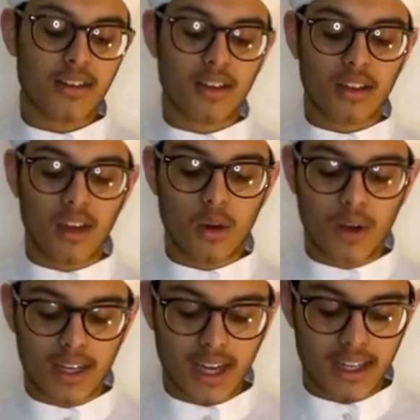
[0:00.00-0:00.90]

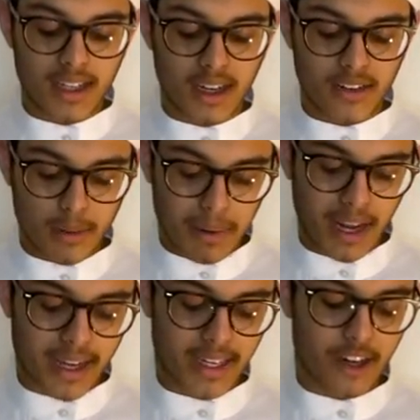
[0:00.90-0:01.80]
radiallahu anha uh,
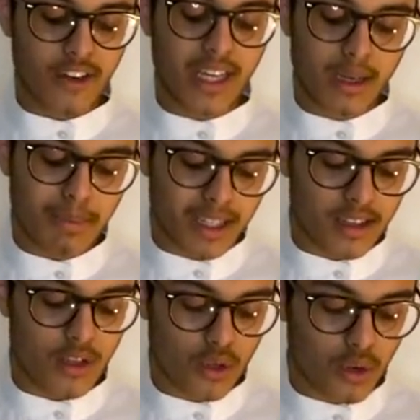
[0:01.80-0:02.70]
replied and relayed back
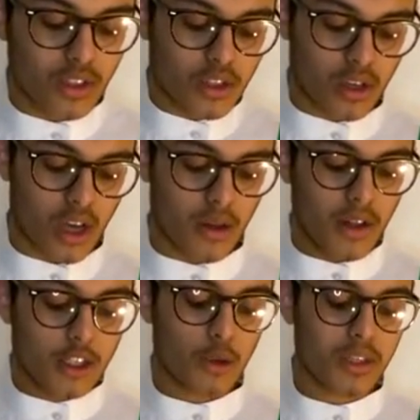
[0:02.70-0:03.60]
the story to her,
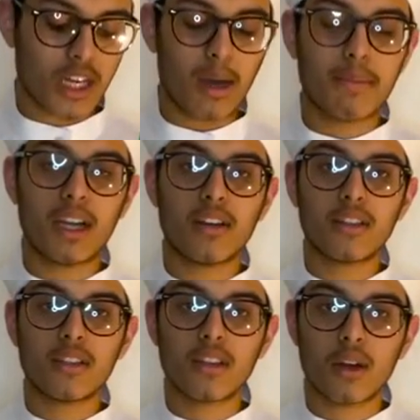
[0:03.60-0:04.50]
to which Amina
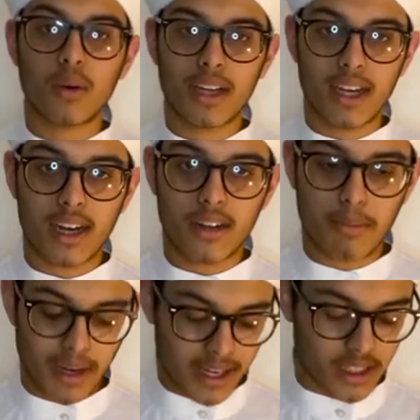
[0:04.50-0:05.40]
radiallahu anha
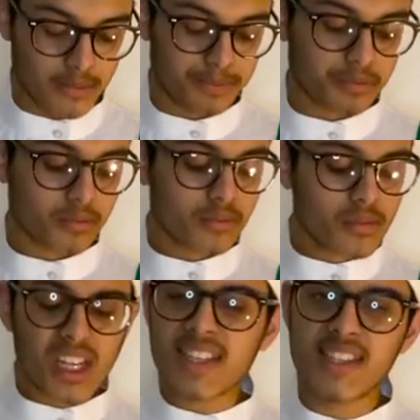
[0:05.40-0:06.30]
replied,
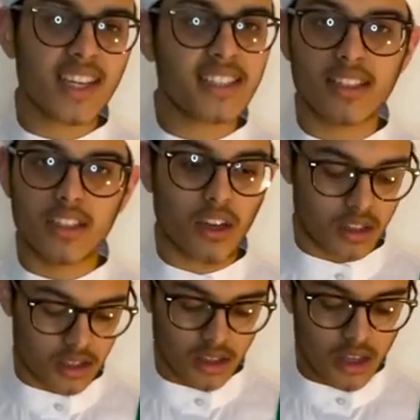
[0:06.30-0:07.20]
Certainly
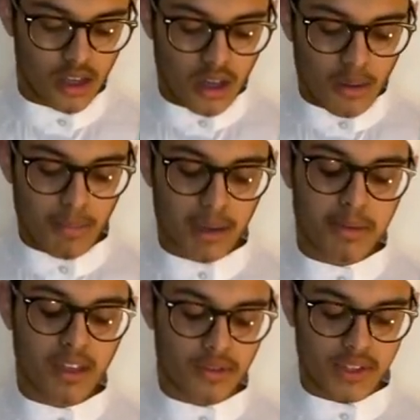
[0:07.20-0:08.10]
not. My
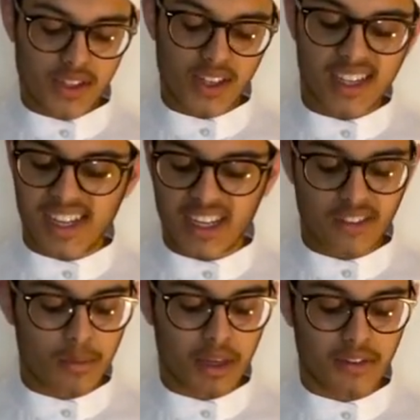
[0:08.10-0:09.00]
beloved son can
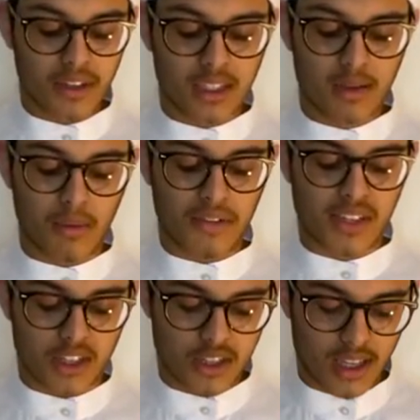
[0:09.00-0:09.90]
never be a victim of
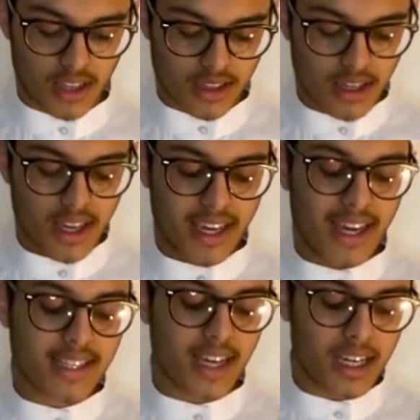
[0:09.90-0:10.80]
such things. He
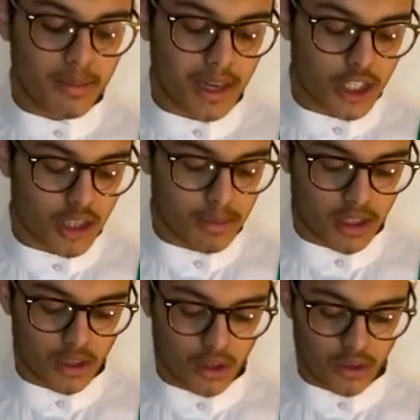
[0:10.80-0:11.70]
has
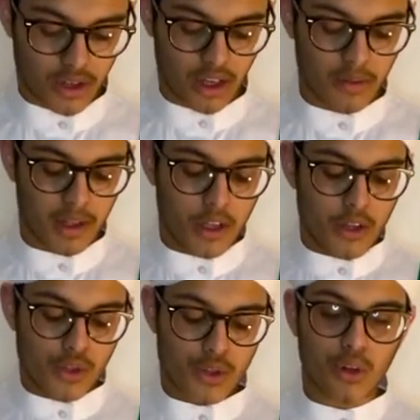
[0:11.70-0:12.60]
unimaginable glory.
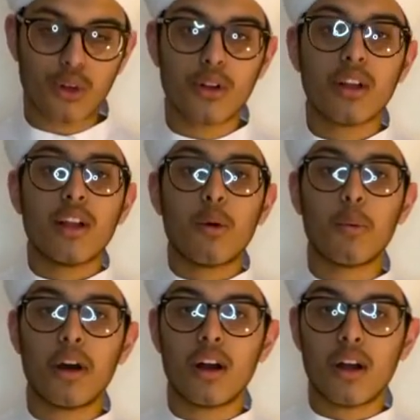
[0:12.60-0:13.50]
So,
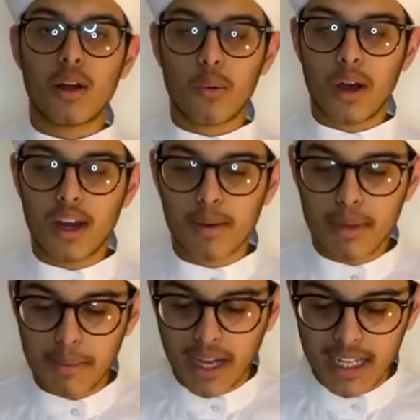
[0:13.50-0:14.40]
what what
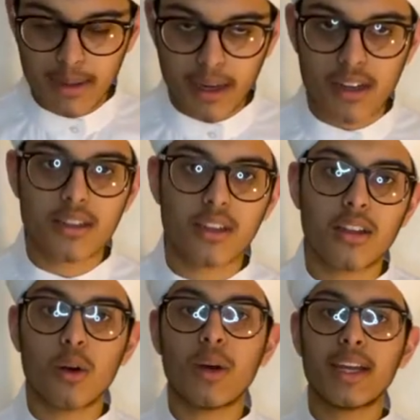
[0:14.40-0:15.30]
Bibi Halima
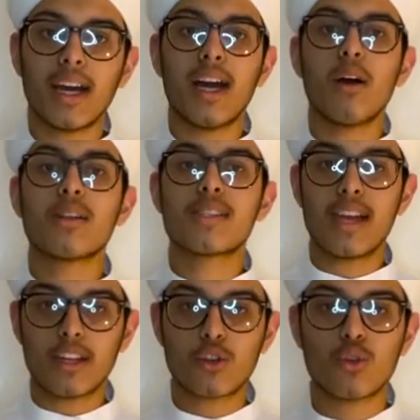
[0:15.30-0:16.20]
radiallahu anha
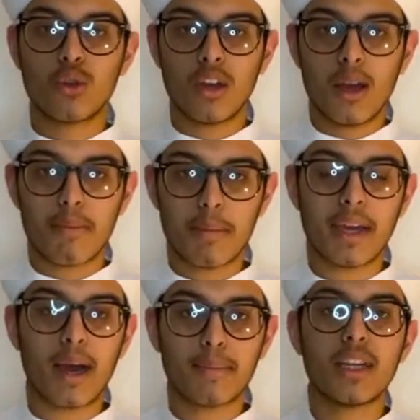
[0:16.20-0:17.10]
said to
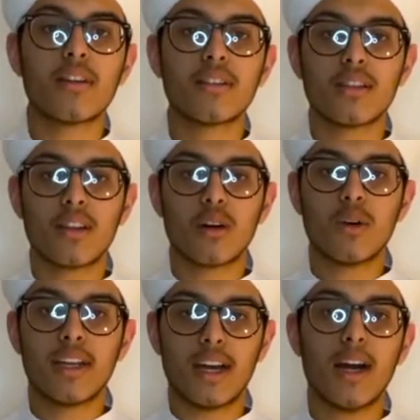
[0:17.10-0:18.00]
Bibi Amina radiallahu
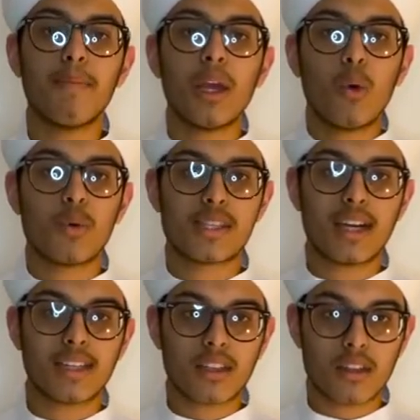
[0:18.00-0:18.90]
anha was
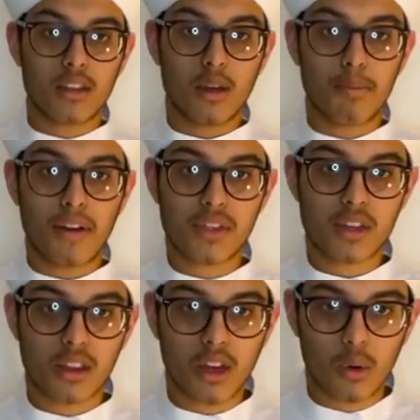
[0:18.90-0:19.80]
that the Prophet
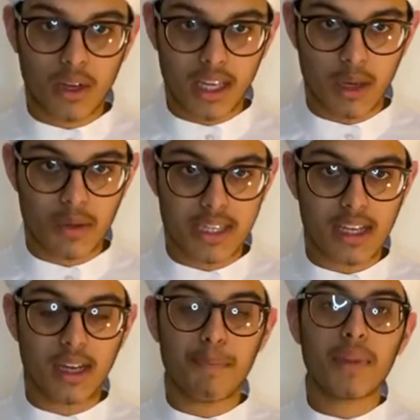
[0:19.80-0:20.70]
sallallahu alaihi
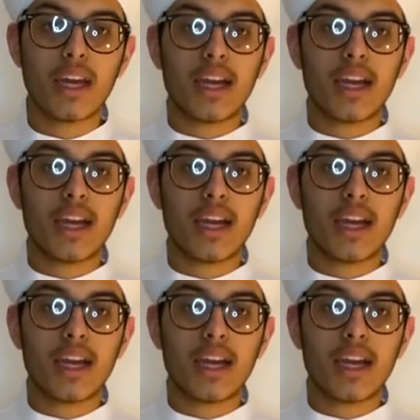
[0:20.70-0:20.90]
wasallam